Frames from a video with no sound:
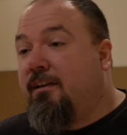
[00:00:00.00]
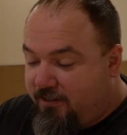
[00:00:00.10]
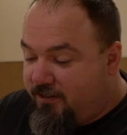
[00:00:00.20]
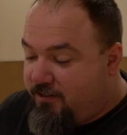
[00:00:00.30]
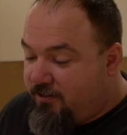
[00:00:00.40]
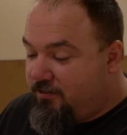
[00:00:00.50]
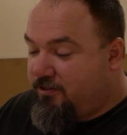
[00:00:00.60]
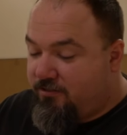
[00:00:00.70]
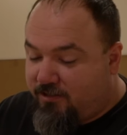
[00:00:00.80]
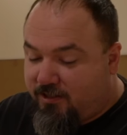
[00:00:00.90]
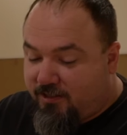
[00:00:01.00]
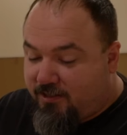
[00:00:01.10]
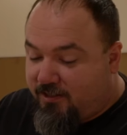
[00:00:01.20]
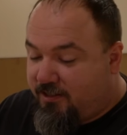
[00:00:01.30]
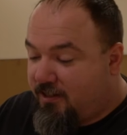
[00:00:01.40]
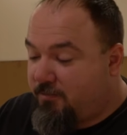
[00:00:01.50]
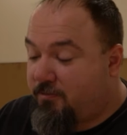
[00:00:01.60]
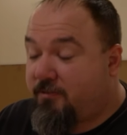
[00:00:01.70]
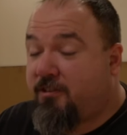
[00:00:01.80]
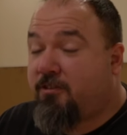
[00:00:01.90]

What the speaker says: This also sits on top of a